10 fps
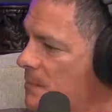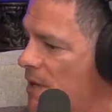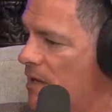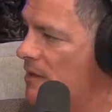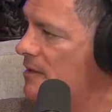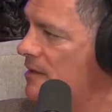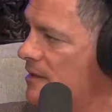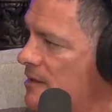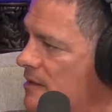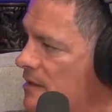
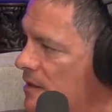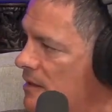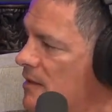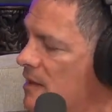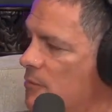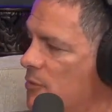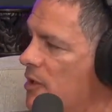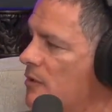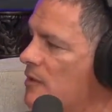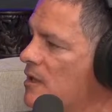policies that they
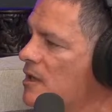promote.